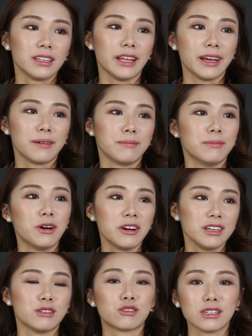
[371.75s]
like
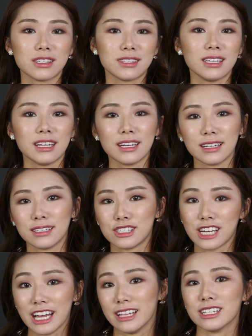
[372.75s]
more interesting
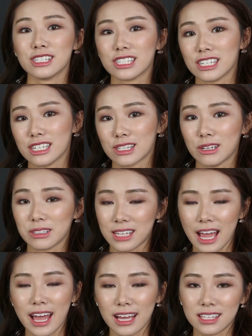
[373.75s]
challenges or
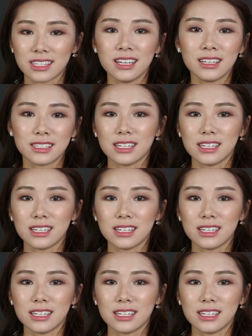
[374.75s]
tags,